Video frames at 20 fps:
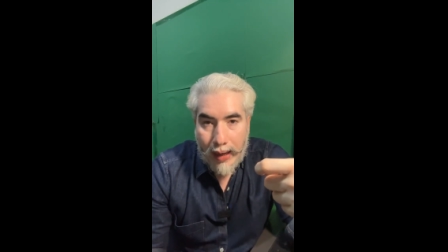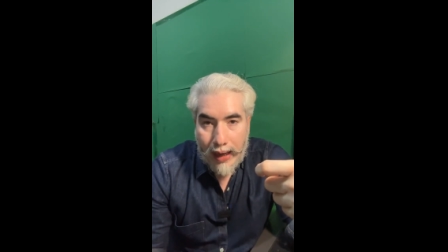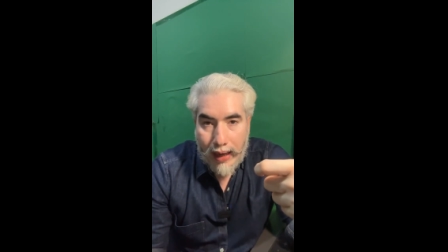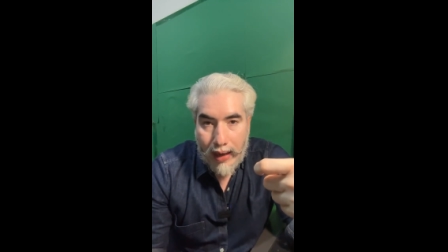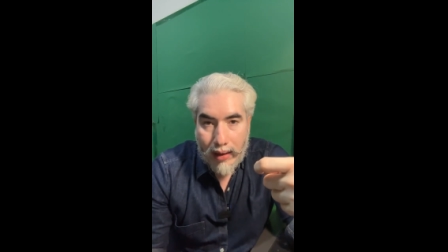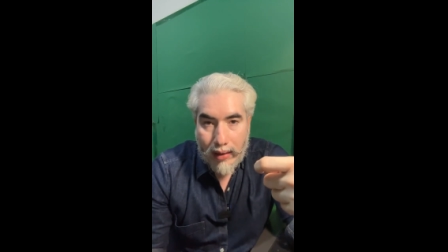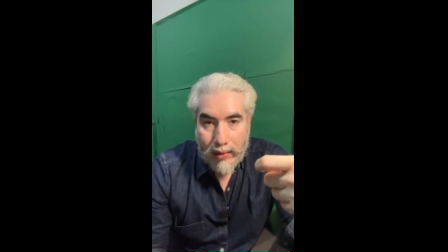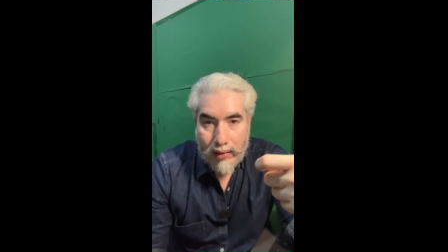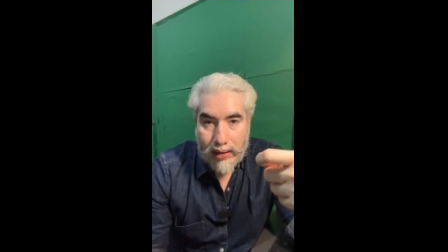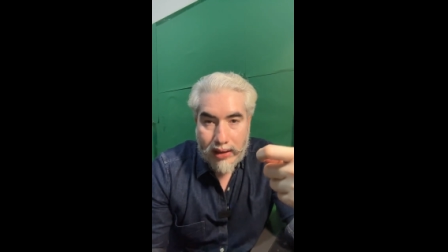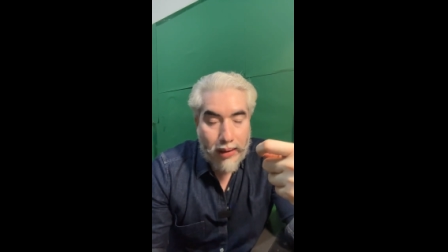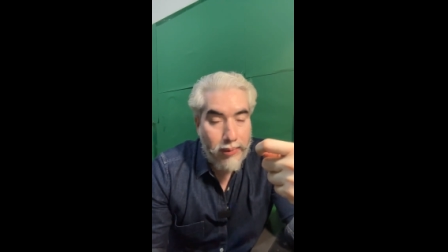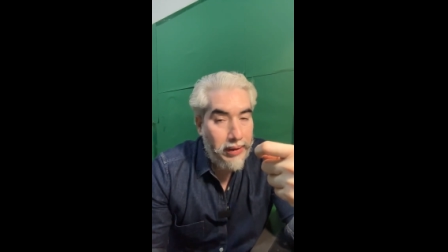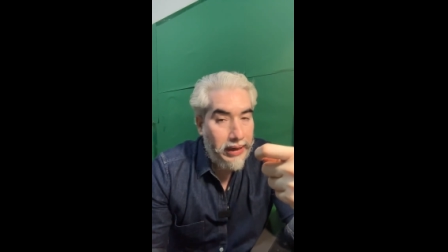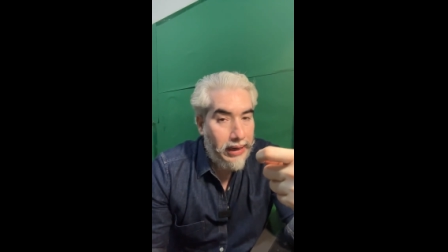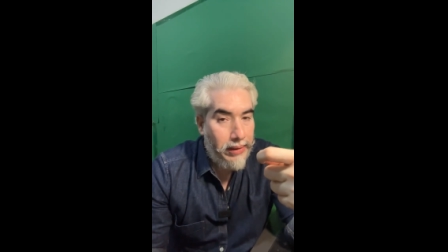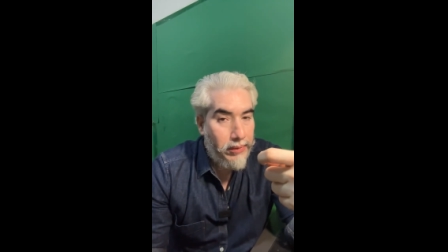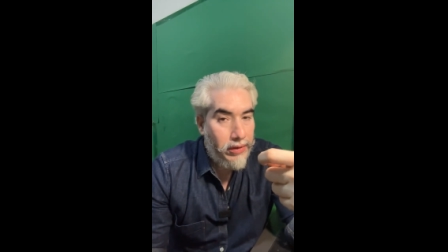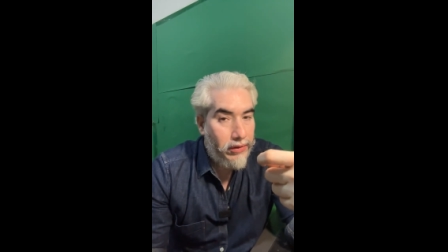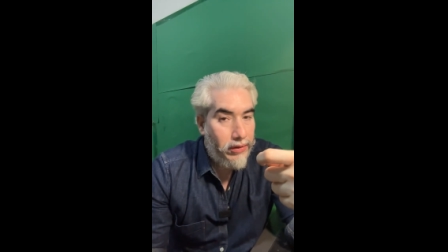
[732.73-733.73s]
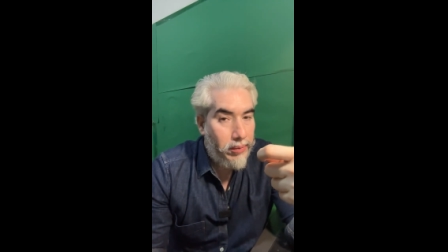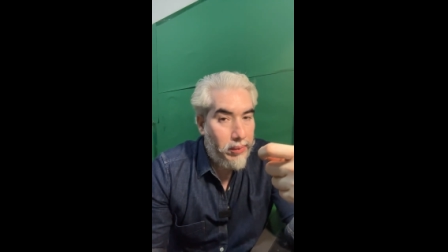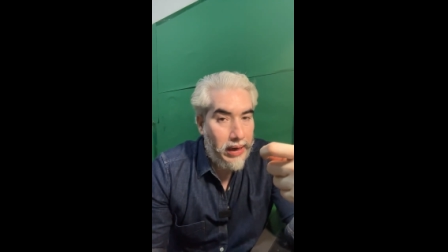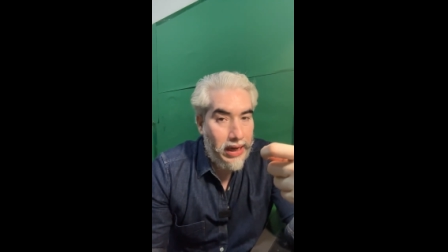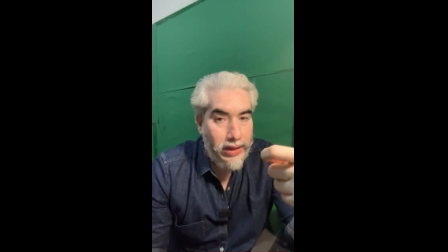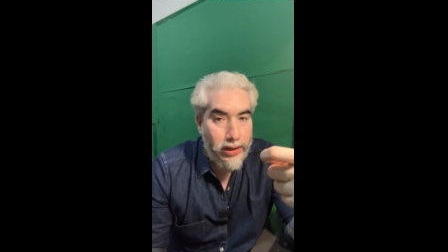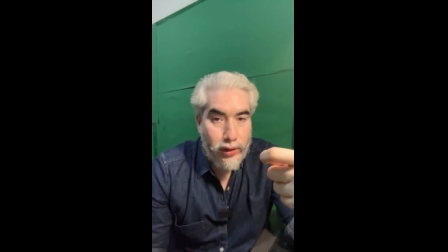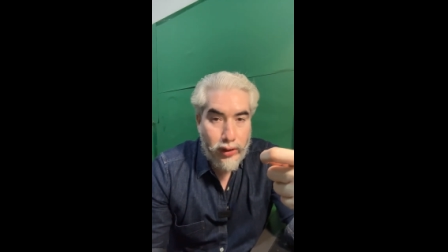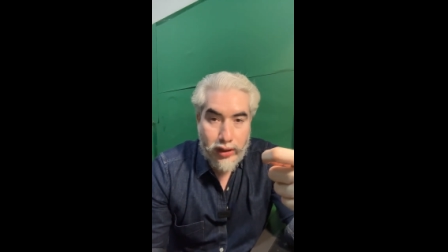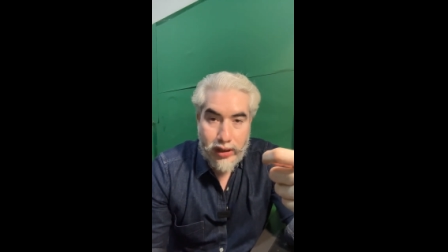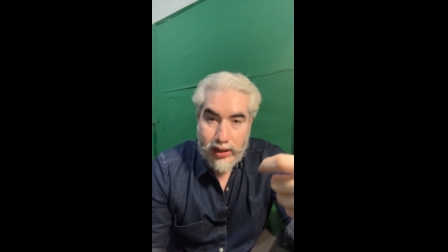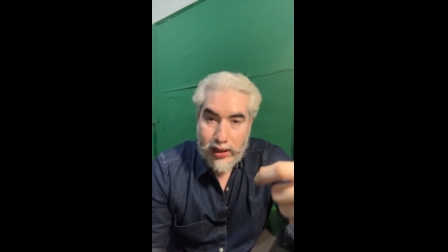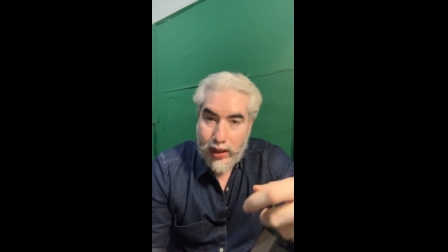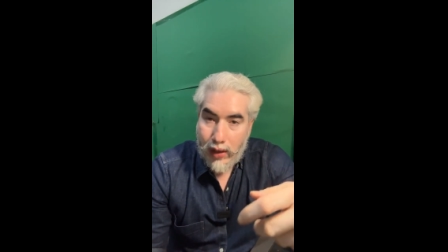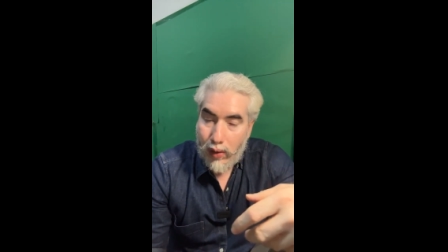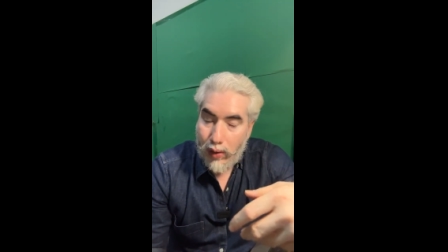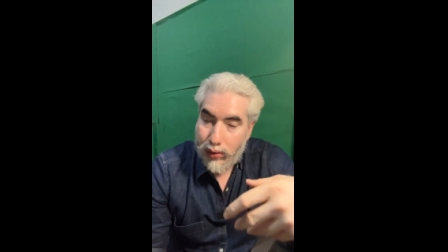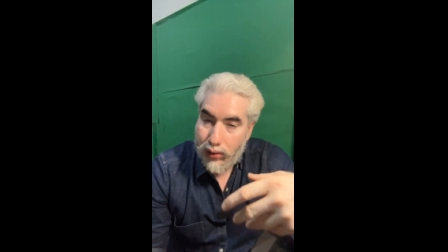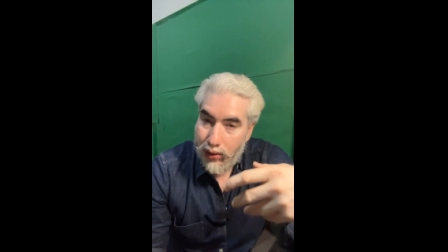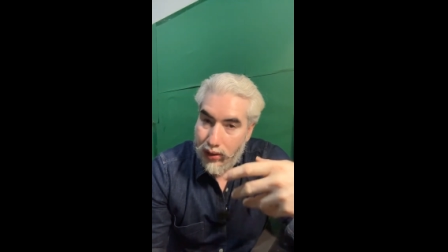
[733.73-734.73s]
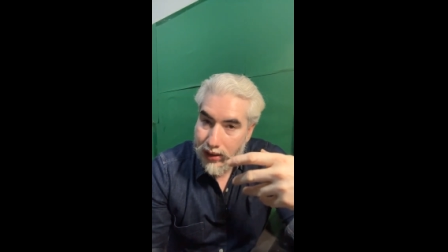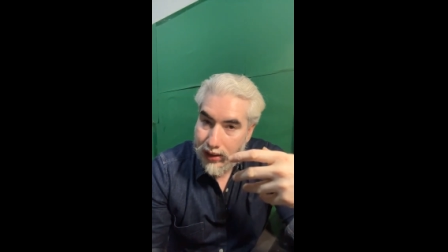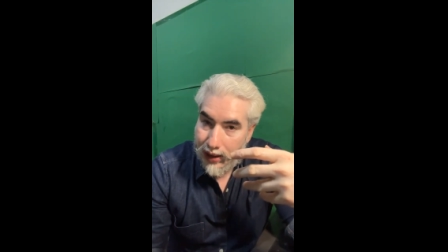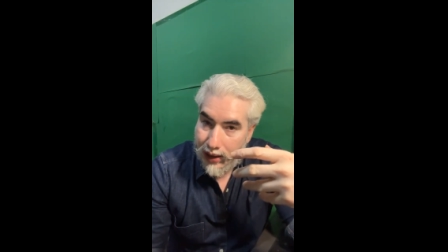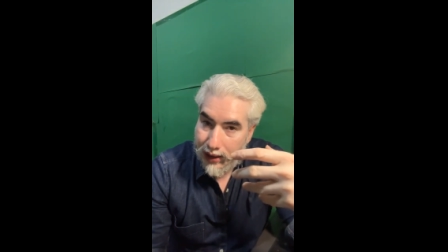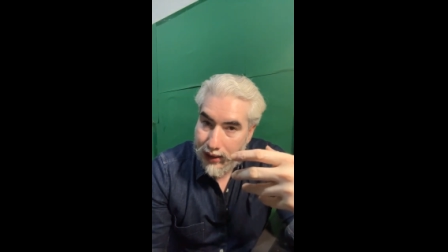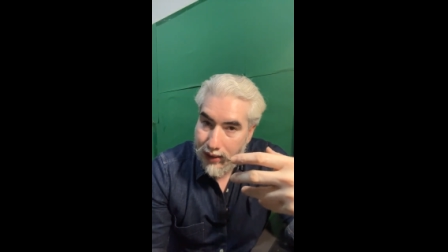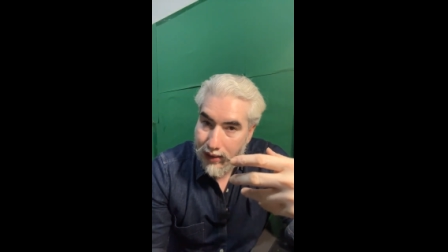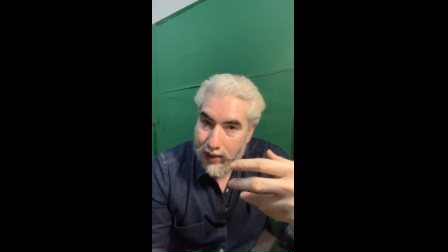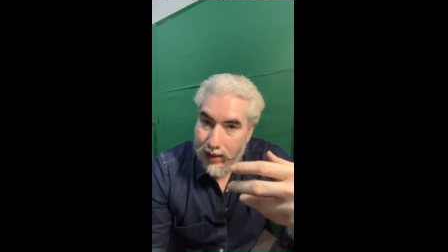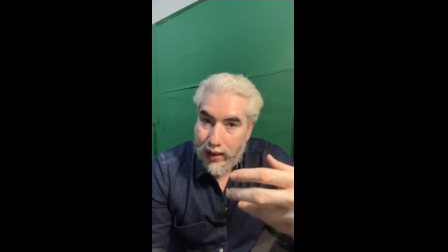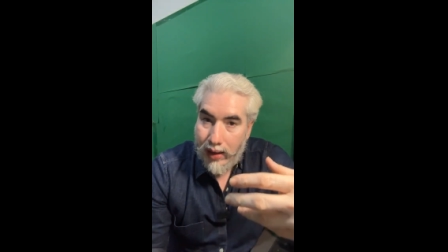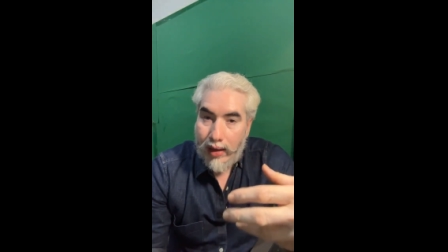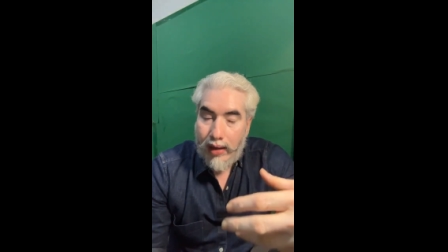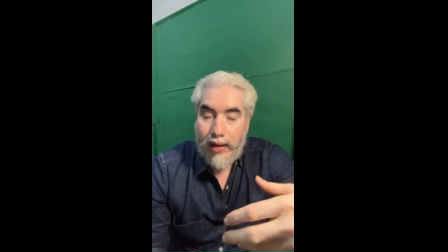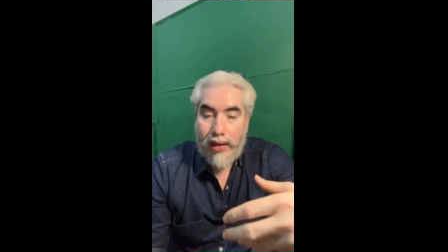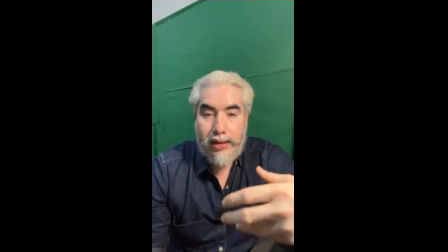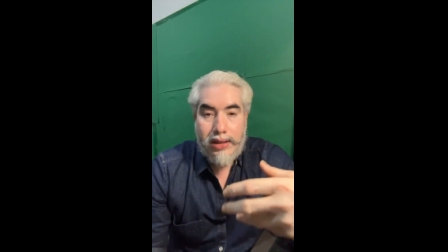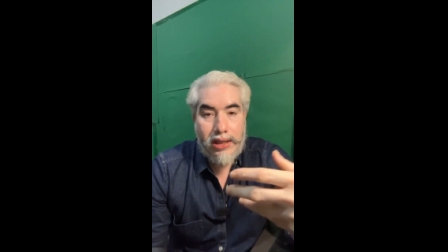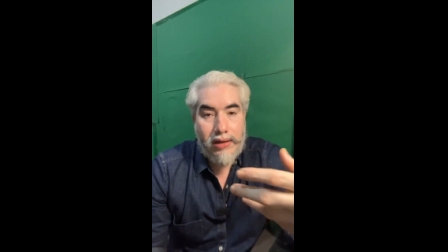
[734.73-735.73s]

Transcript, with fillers: pain sometimes whiplash injuries can also result in uh,